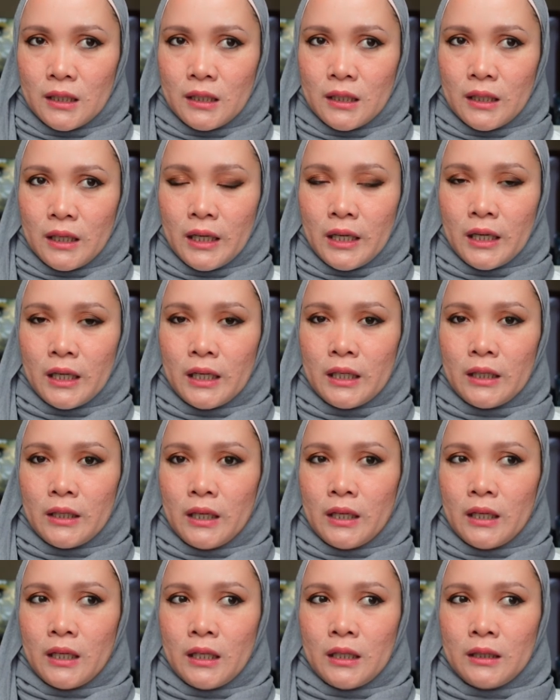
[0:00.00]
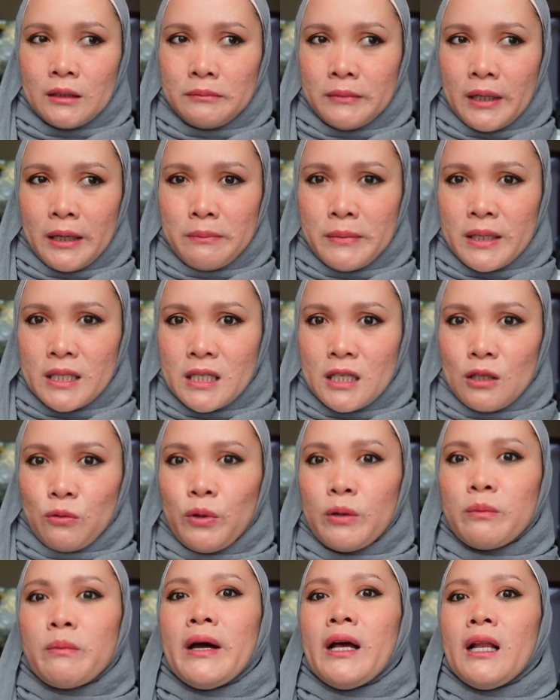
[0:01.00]
I mix it
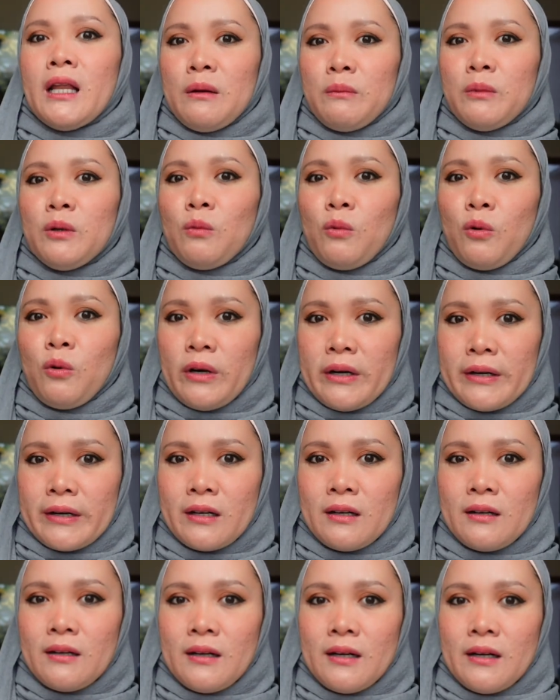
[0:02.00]
with my lemon water